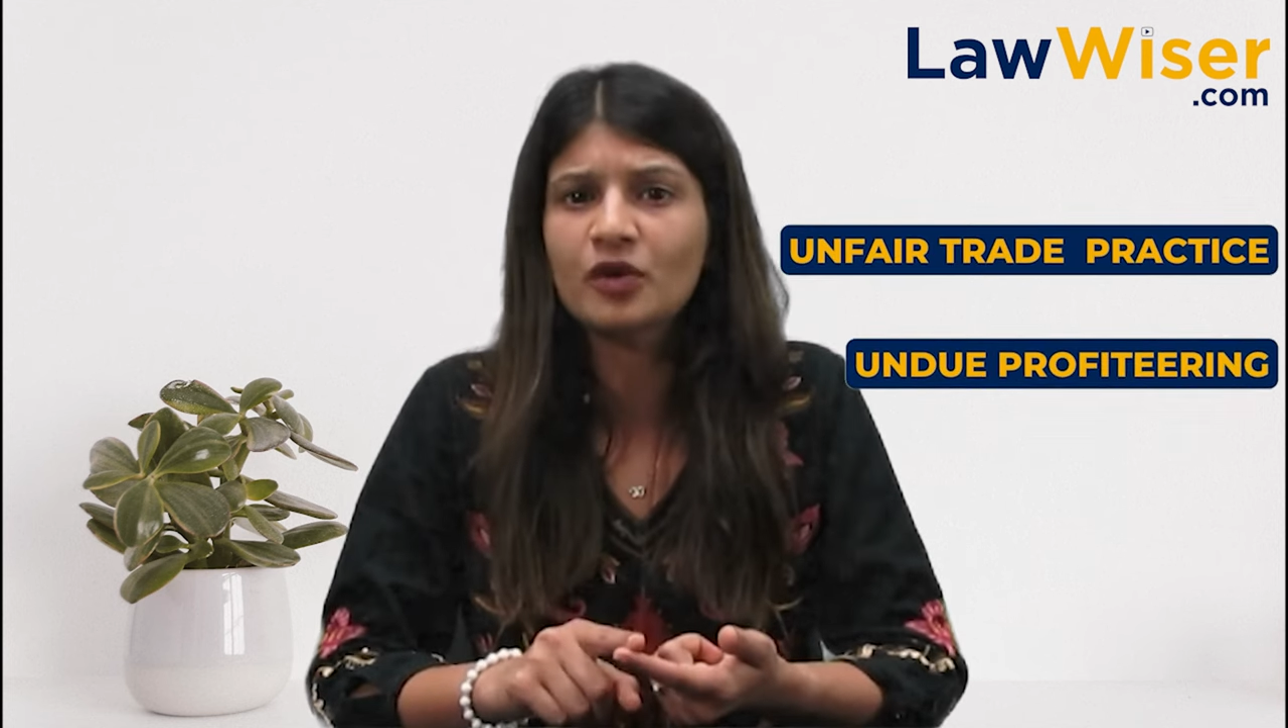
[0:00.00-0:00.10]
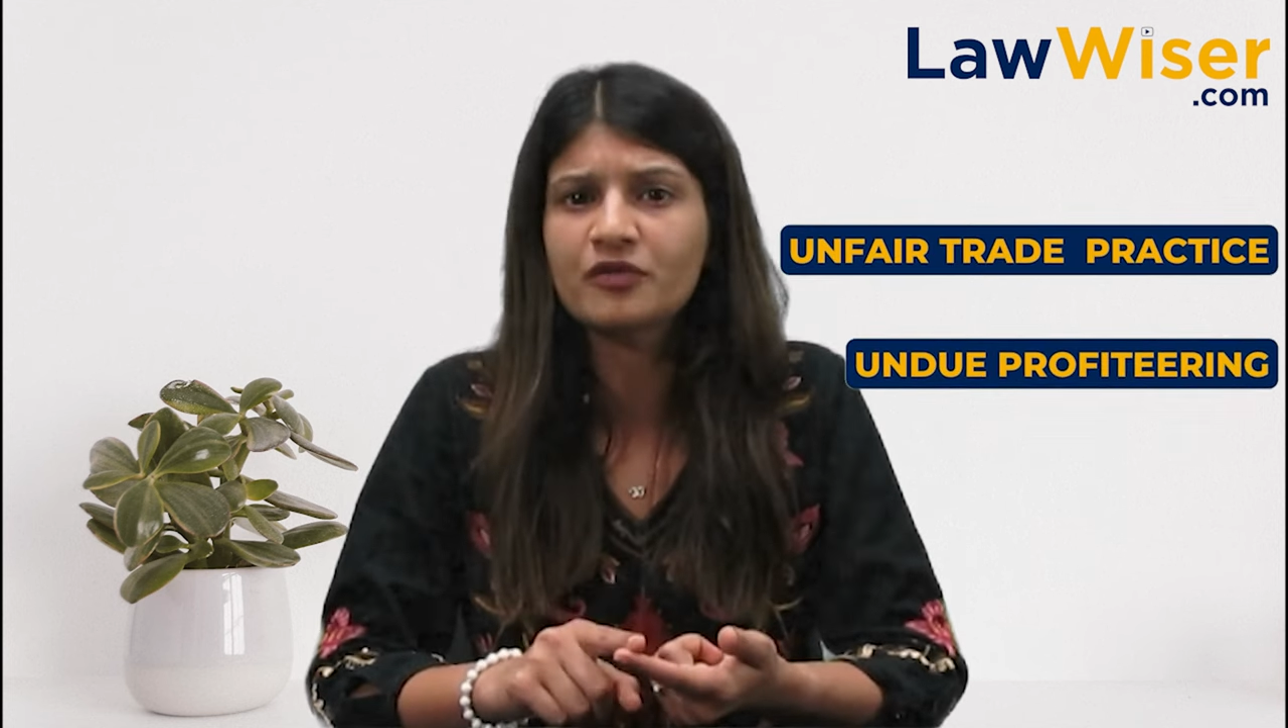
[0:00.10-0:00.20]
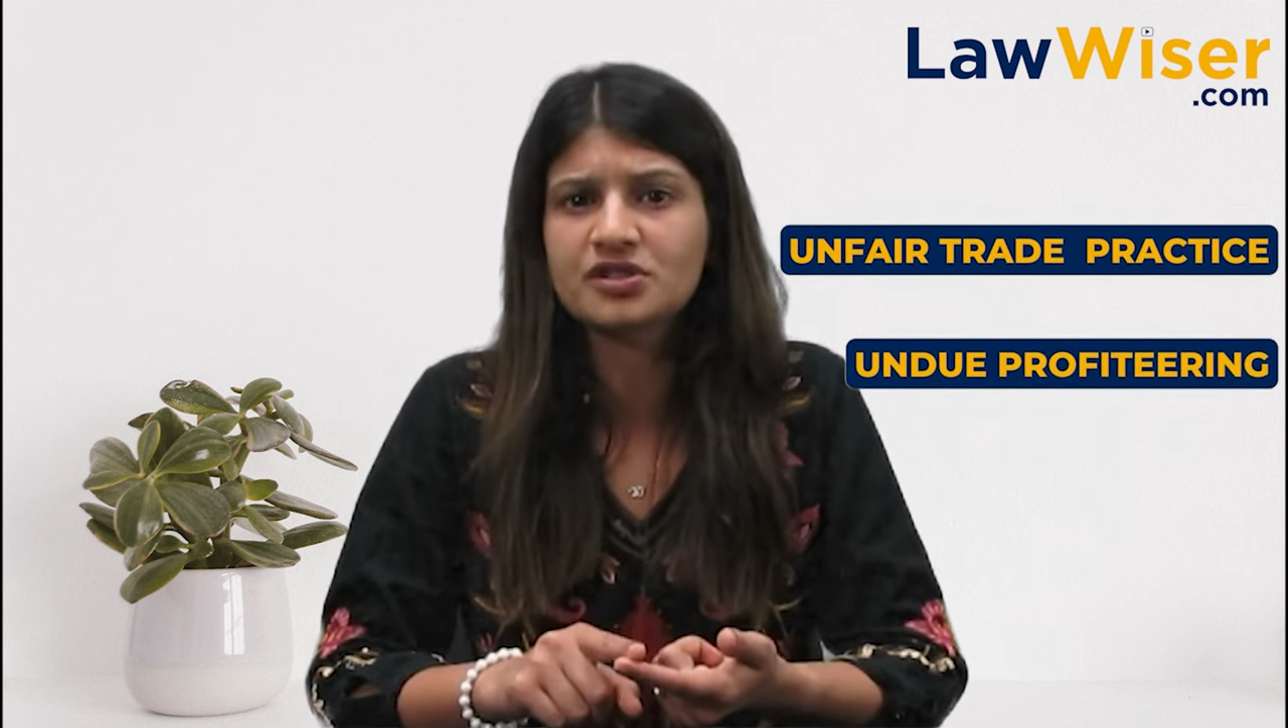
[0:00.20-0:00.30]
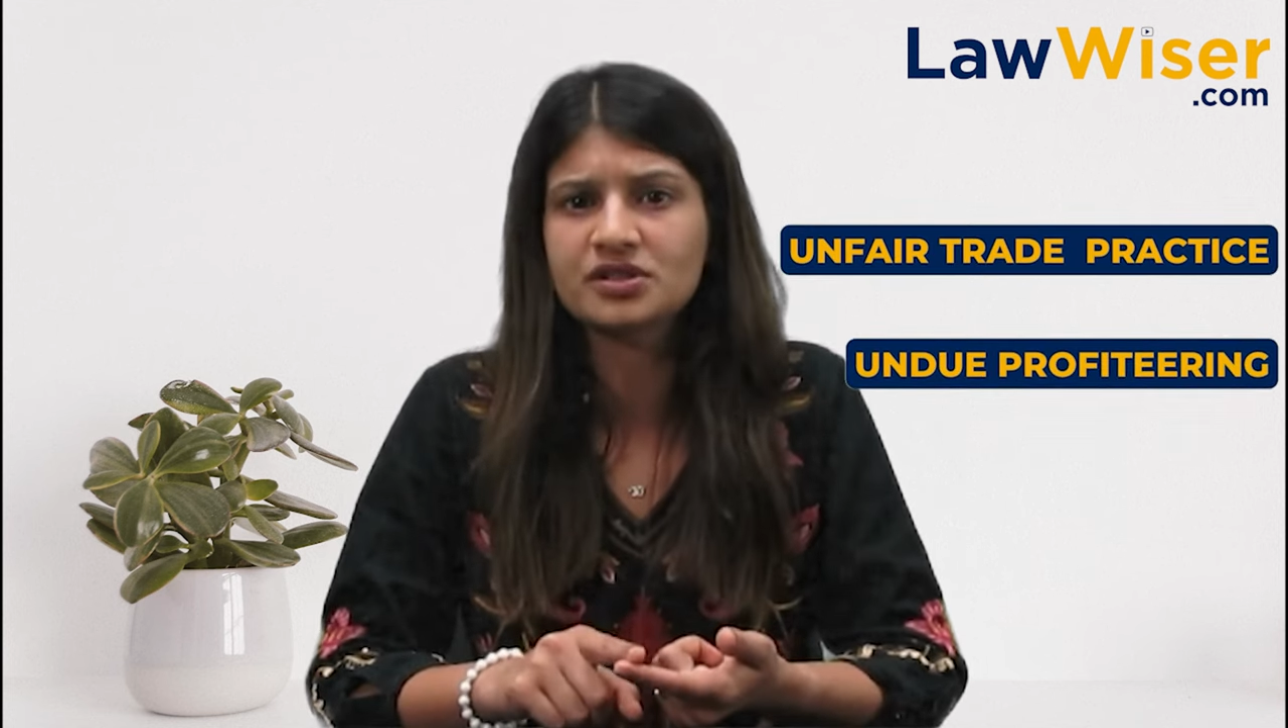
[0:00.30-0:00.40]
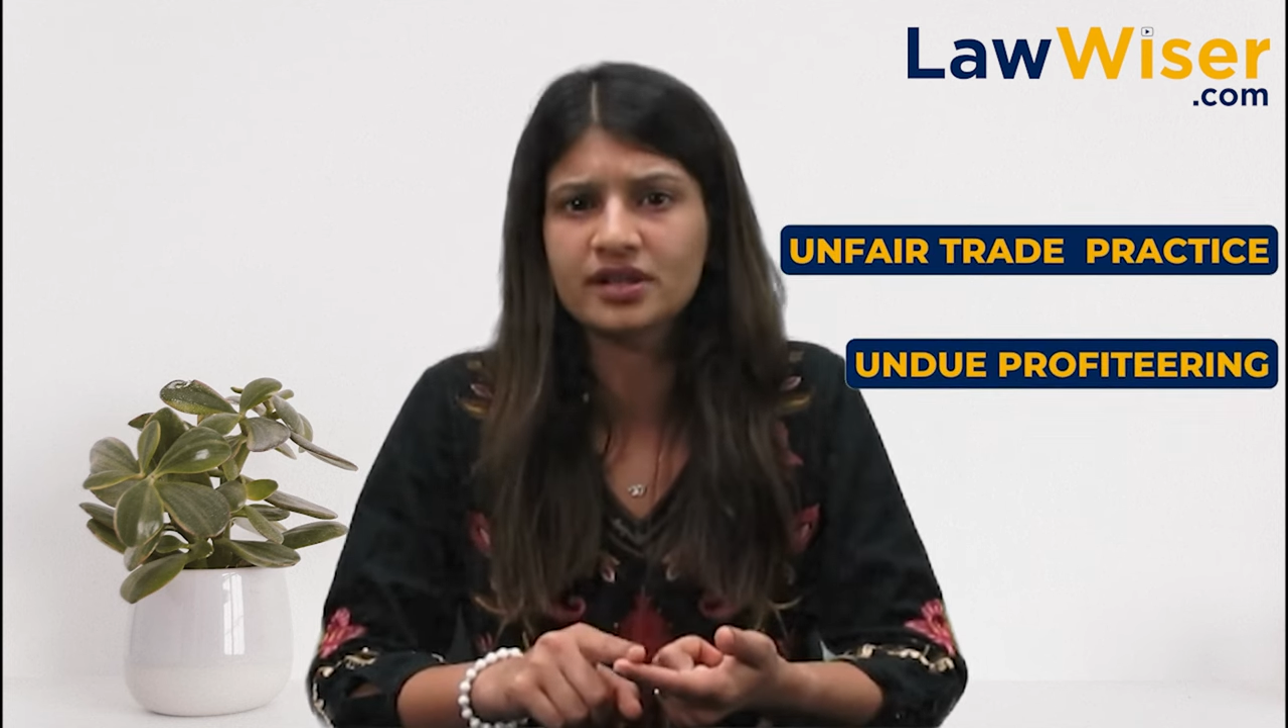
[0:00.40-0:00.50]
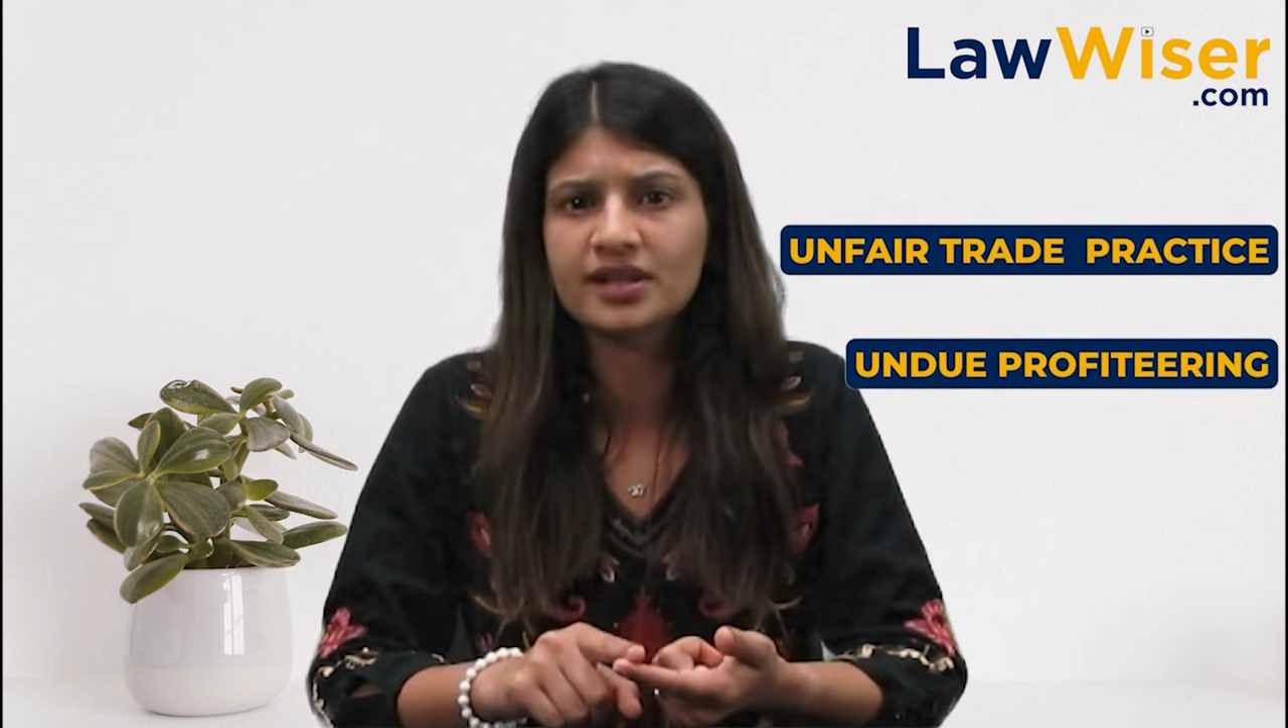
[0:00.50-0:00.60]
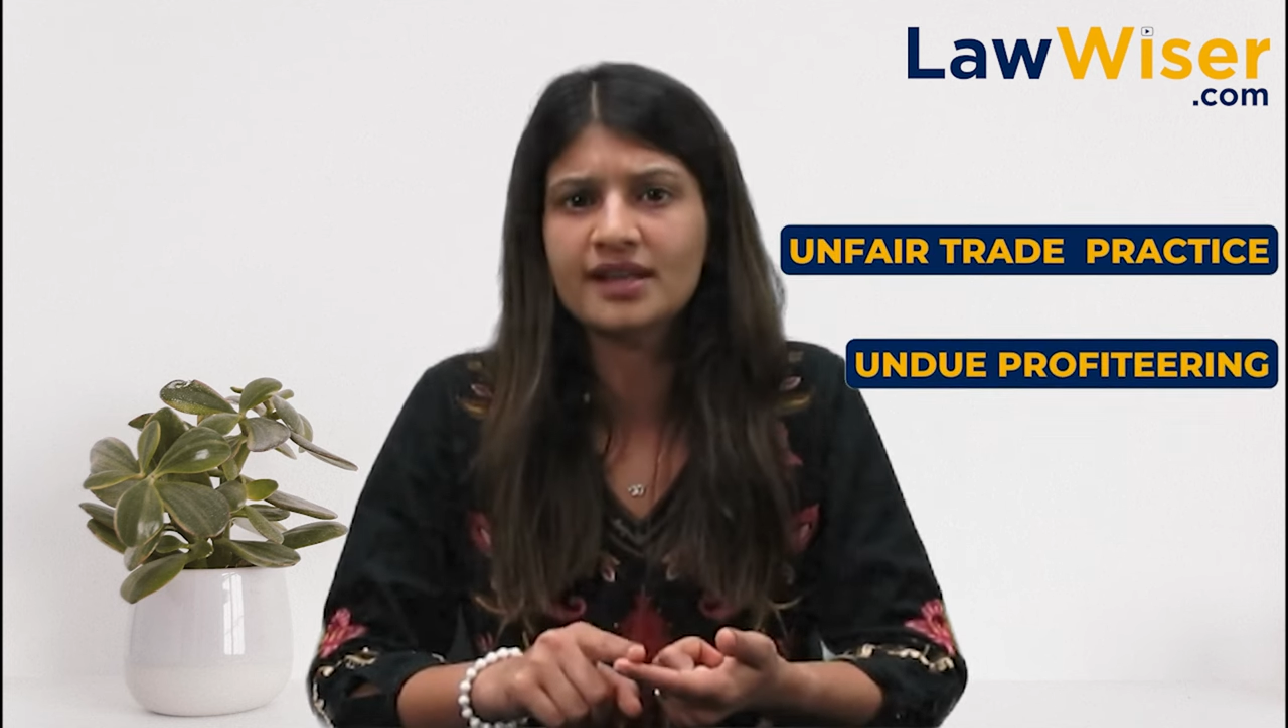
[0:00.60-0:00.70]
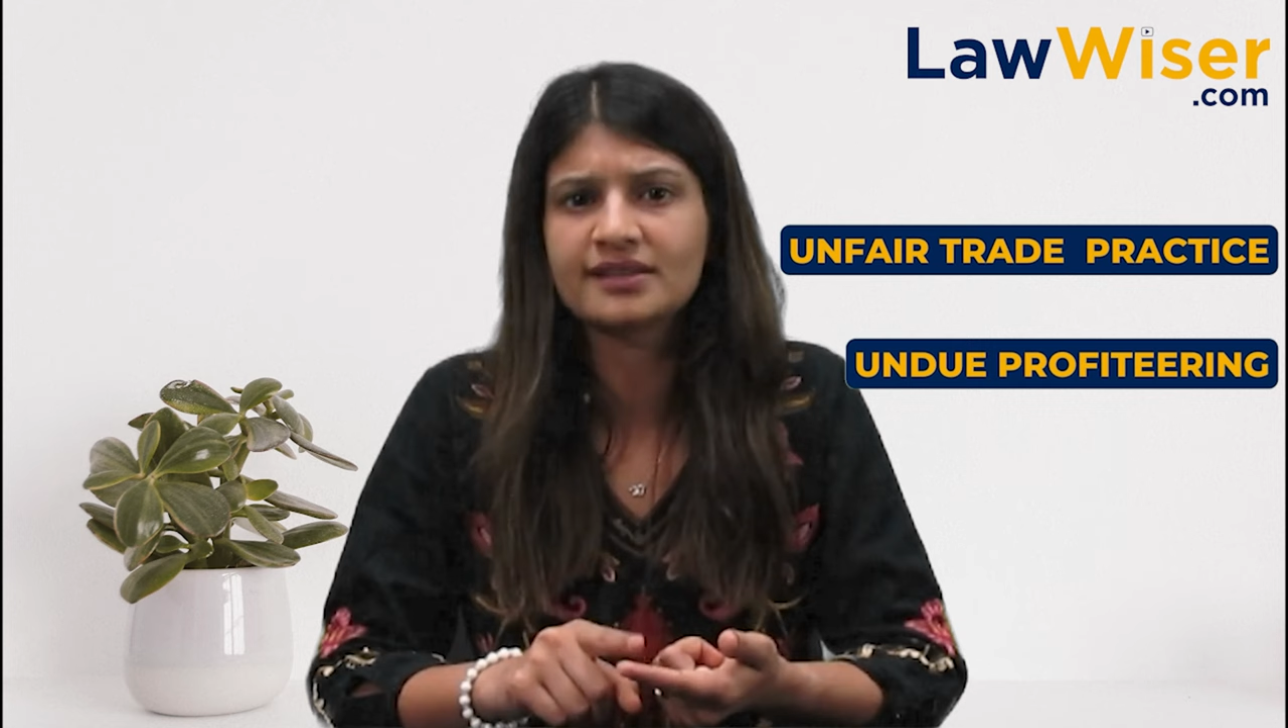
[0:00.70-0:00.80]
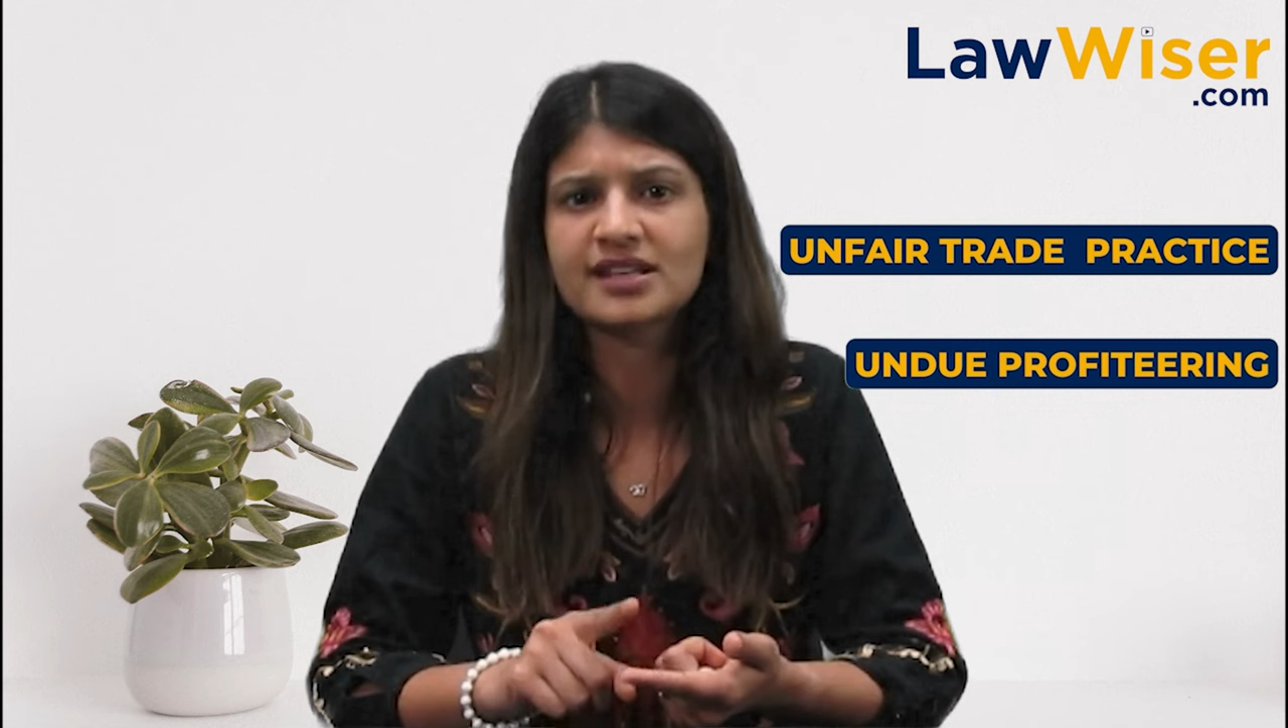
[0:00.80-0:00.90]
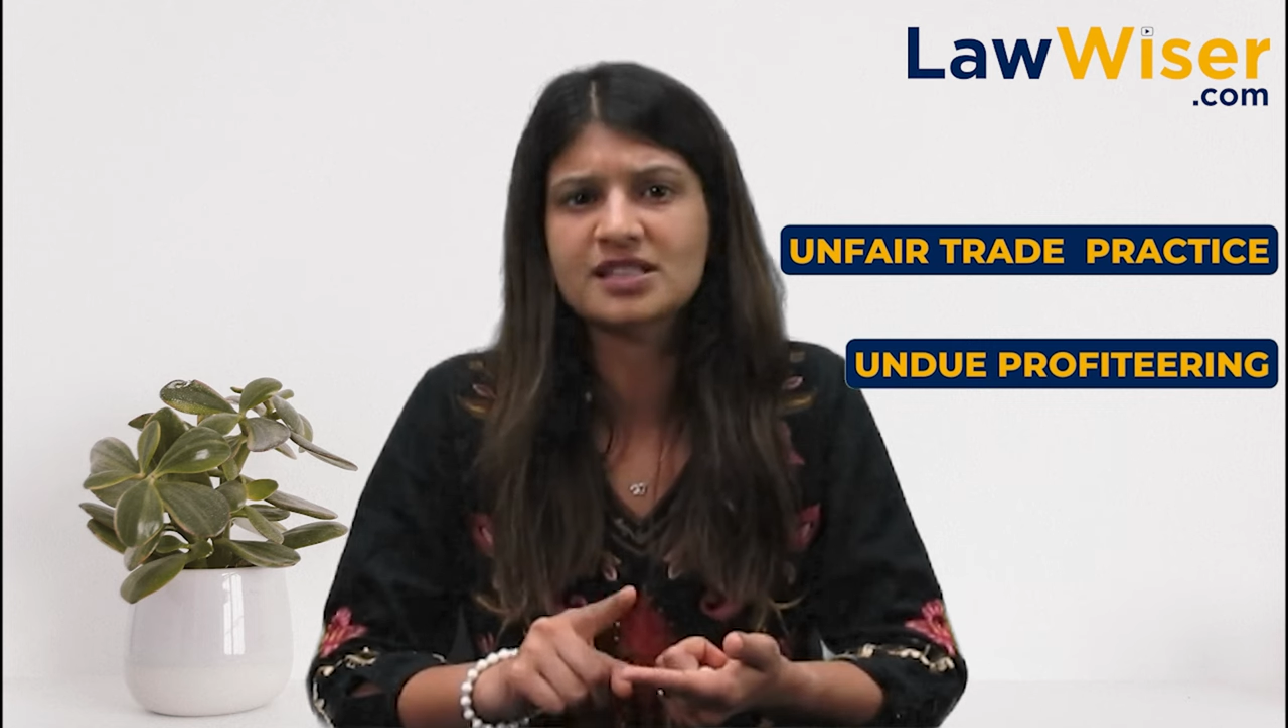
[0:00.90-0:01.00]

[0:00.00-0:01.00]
profiteering at the